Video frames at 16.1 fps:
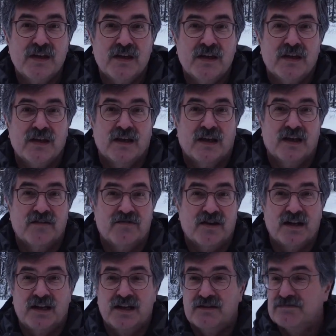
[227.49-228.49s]
And if
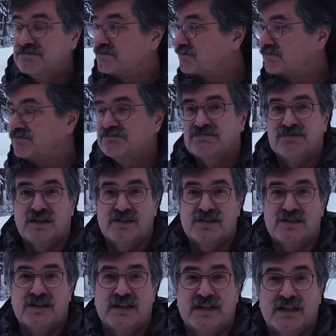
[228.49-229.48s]
I, let's
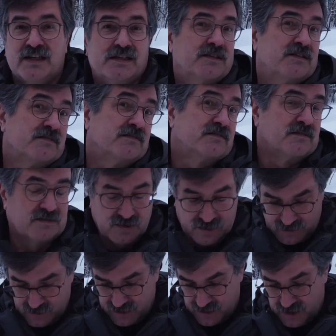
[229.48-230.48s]
say,
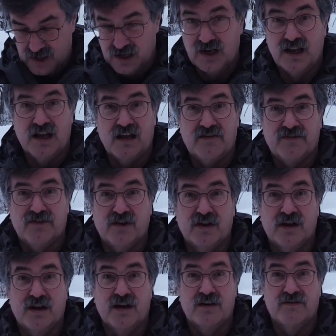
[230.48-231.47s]
turn to the left
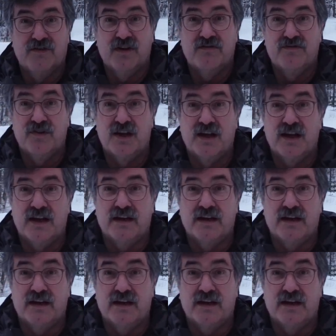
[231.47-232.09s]
here, if I fly it